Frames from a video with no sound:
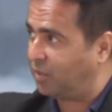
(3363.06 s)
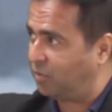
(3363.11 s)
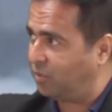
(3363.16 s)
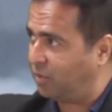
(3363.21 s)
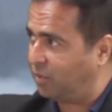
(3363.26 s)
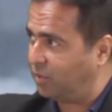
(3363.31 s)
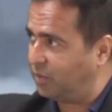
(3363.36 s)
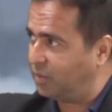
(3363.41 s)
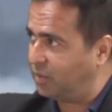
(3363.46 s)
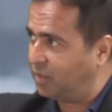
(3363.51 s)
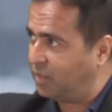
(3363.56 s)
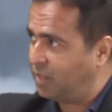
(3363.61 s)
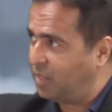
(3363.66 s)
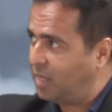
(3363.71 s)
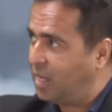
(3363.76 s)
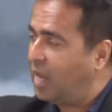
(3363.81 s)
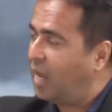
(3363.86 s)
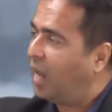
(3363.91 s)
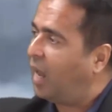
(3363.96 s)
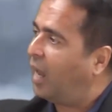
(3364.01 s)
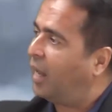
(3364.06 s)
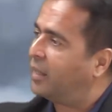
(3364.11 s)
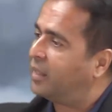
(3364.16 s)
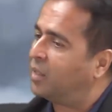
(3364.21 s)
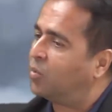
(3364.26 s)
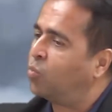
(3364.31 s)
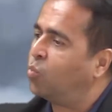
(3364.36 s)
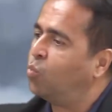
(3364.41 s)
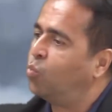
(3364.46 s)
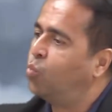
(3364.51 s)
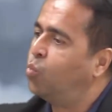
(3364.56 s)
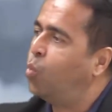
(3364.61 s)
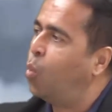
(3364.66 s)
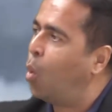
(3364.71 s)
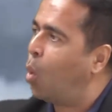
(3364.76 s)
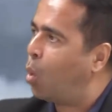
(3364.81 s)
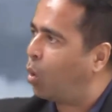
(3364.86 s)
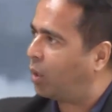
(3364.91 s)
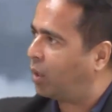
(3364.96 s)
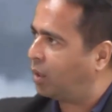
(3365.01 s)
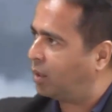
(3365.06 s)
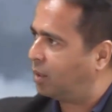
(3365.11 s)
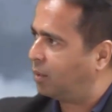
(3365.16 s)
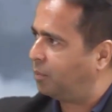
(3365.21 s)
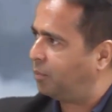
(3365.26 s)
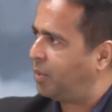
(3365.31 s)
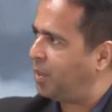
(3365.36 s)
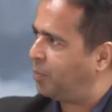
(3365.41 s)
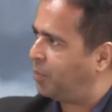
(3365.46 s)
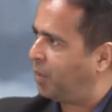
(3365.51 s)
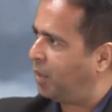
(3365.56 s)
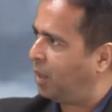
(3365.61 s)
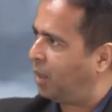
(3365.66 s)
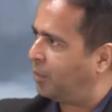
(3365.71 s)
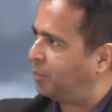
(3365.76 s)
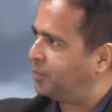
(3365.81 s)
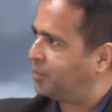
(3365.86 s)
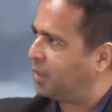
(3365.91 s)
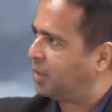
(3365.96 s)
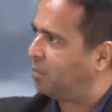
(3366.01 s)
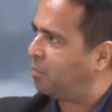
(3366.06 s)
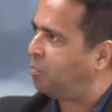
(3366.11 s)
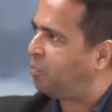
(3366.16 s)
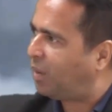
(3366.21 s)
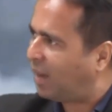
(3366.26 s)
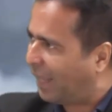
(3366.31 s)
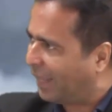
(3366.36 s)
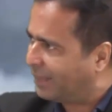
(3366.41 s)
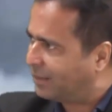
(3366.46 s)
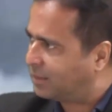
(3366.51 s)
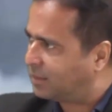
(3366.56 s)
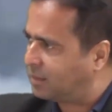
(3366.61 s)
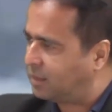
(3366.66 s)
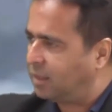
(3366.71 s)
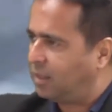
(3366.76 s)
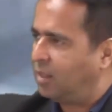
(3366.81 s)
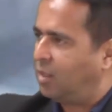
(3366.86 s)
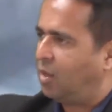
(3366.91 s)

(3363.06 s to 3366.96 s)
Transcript: on the road, and it woke people up to the plight